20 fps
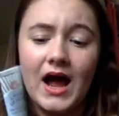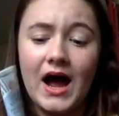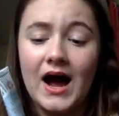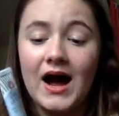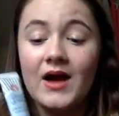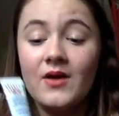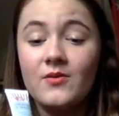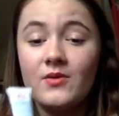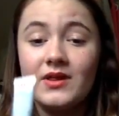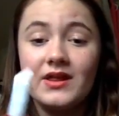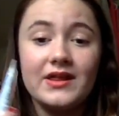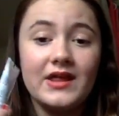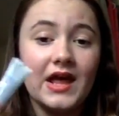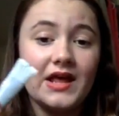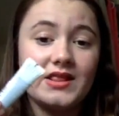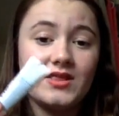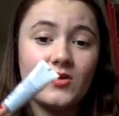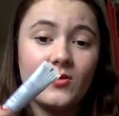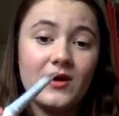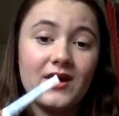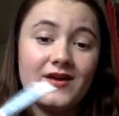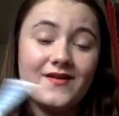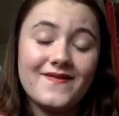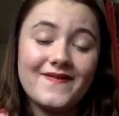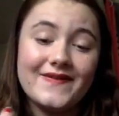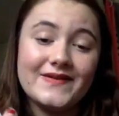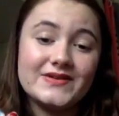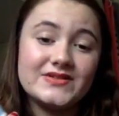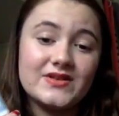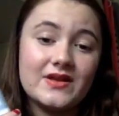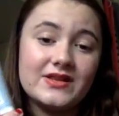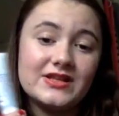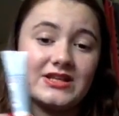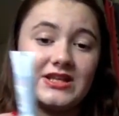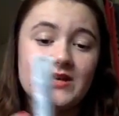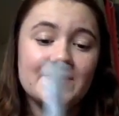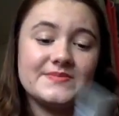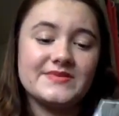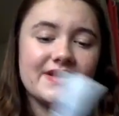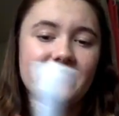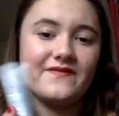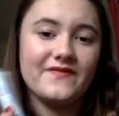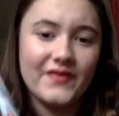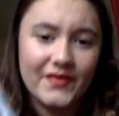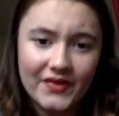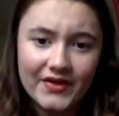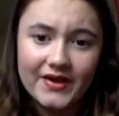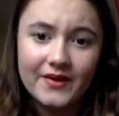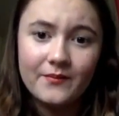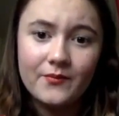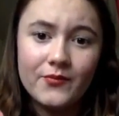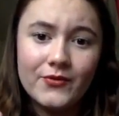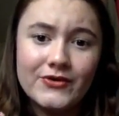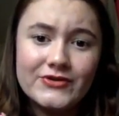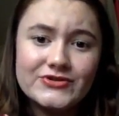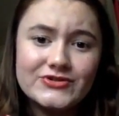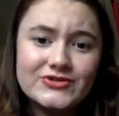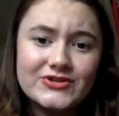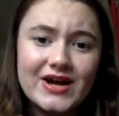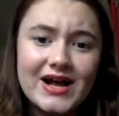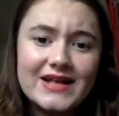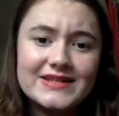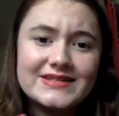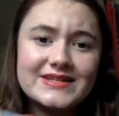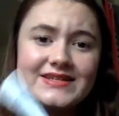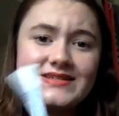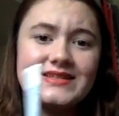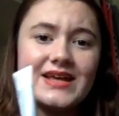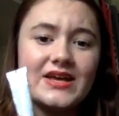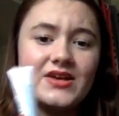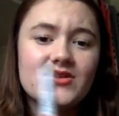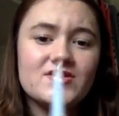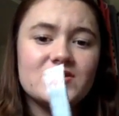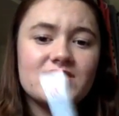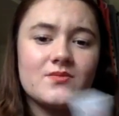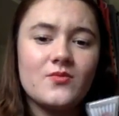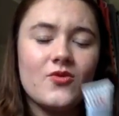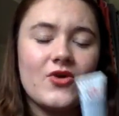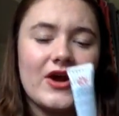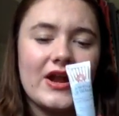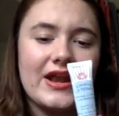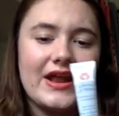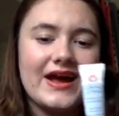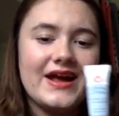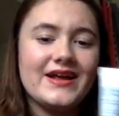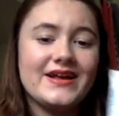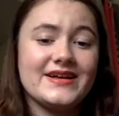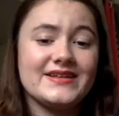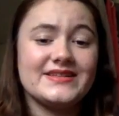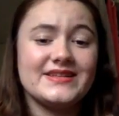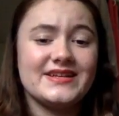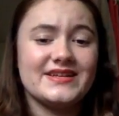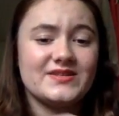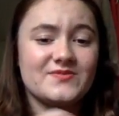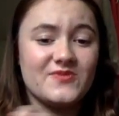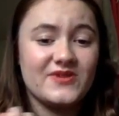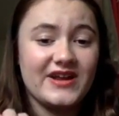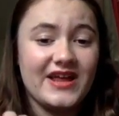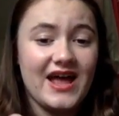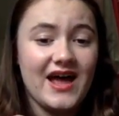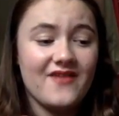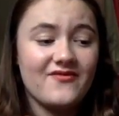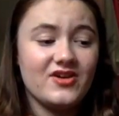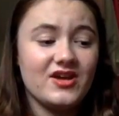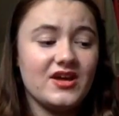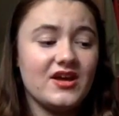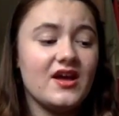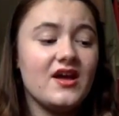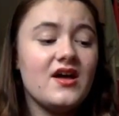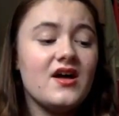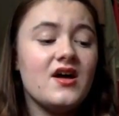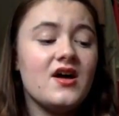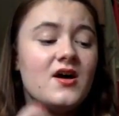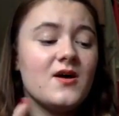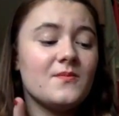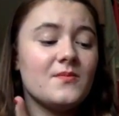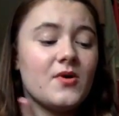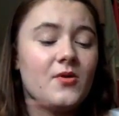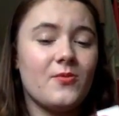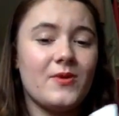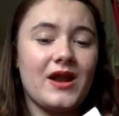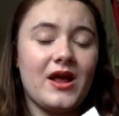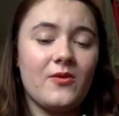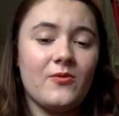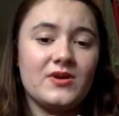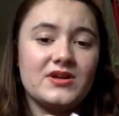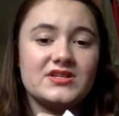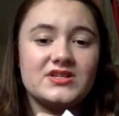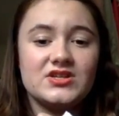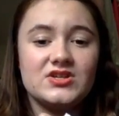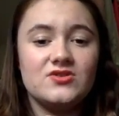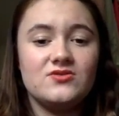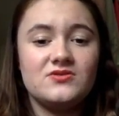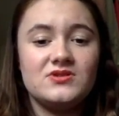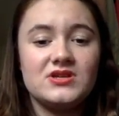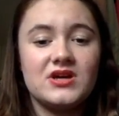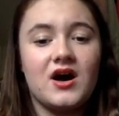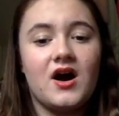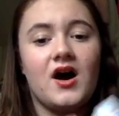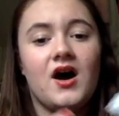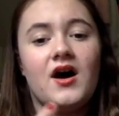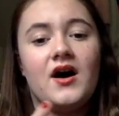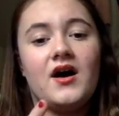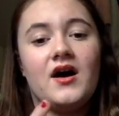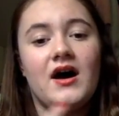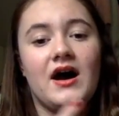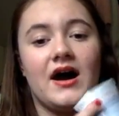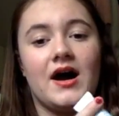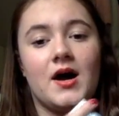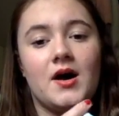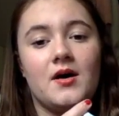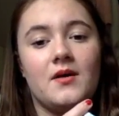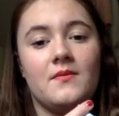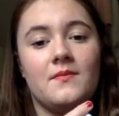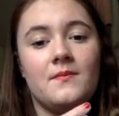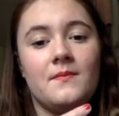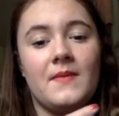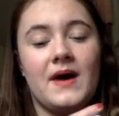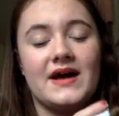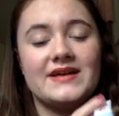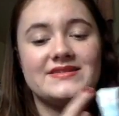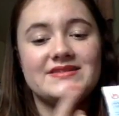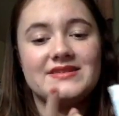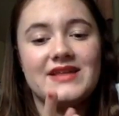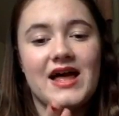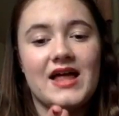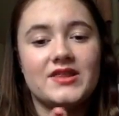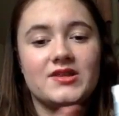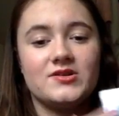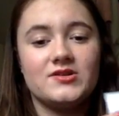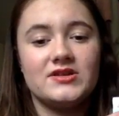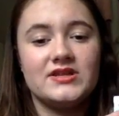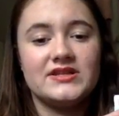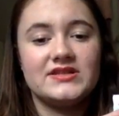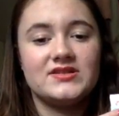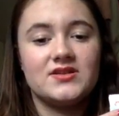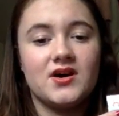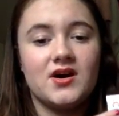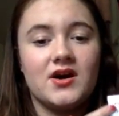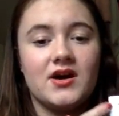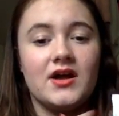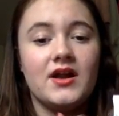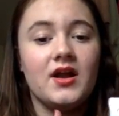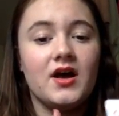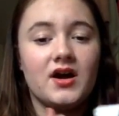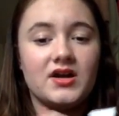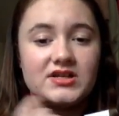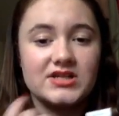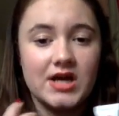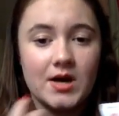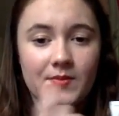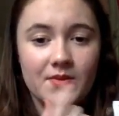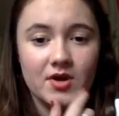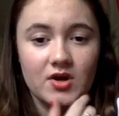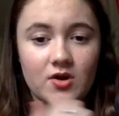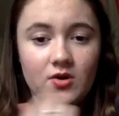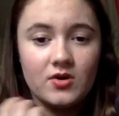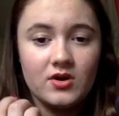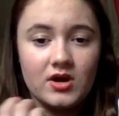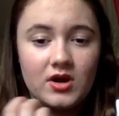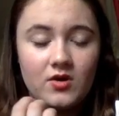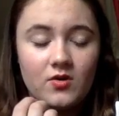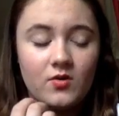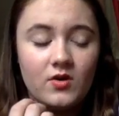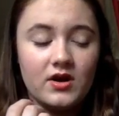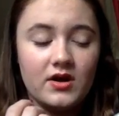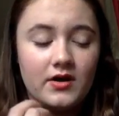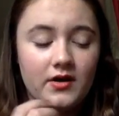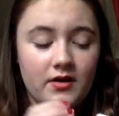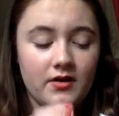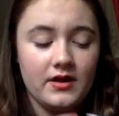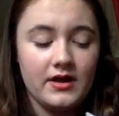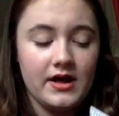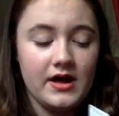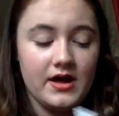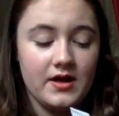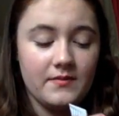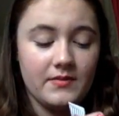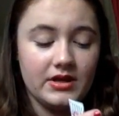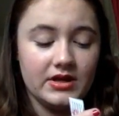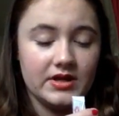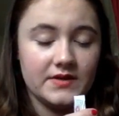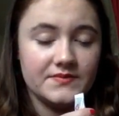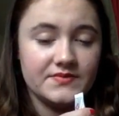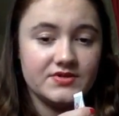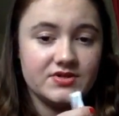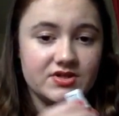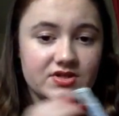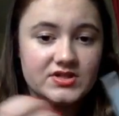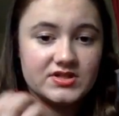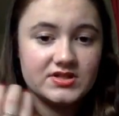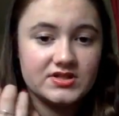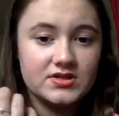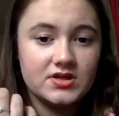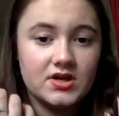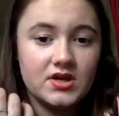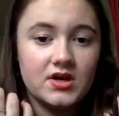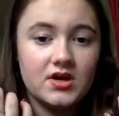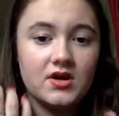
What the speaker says: I really like the way it feels on the lips. I feel like it moisturizes. I use it more at night because it is pretty heavy. But when I went to Utah, I slathered this on top of coconut oil, and my lips just